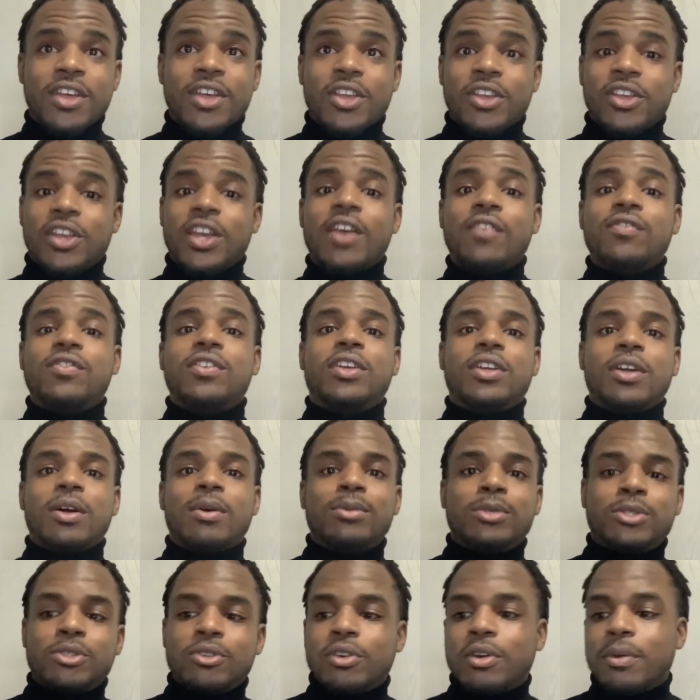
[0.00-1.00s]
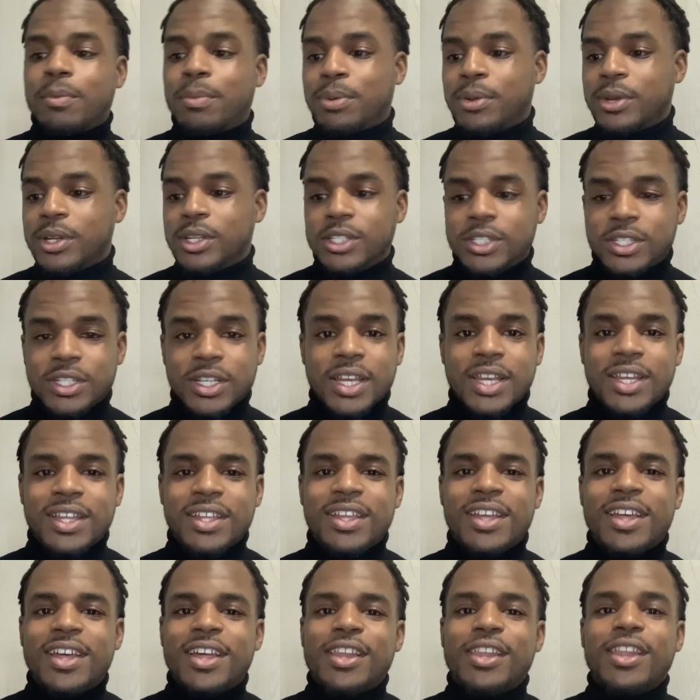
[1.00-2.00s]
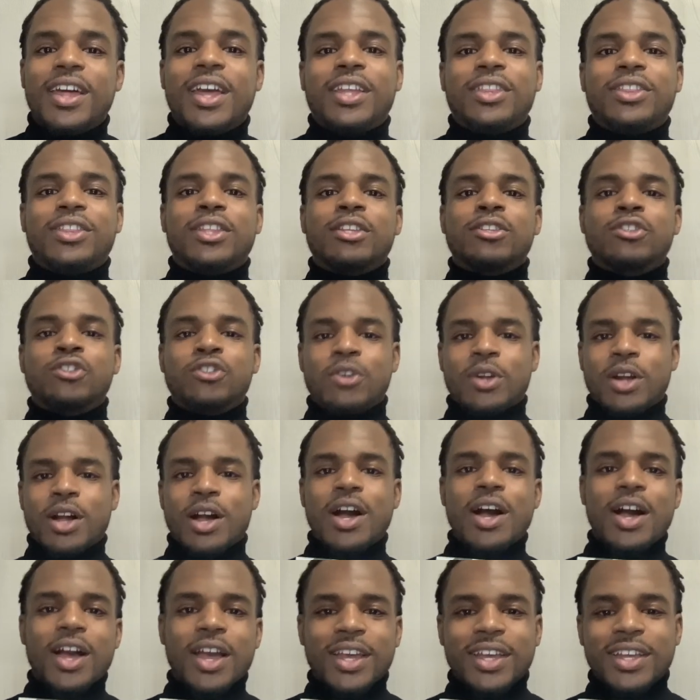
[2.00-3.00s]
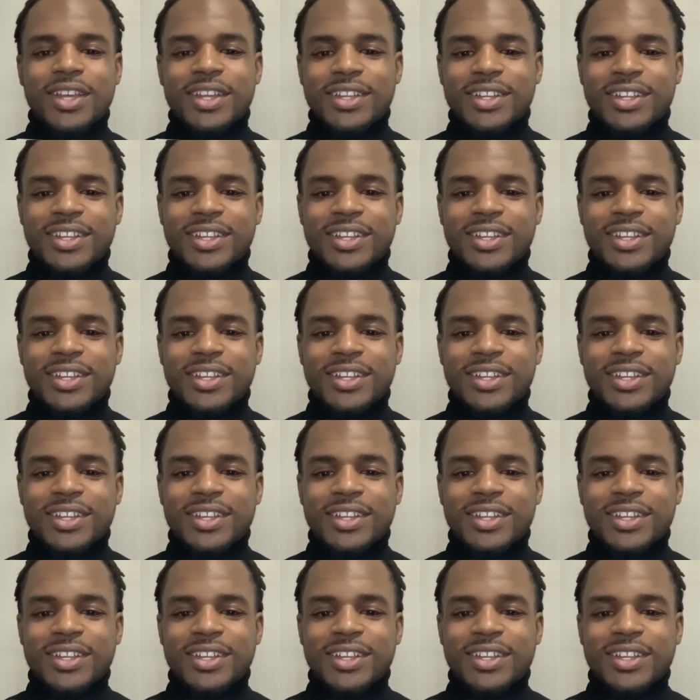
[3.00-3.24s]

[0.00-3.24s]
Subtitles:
You have to come to appreciate like the dry,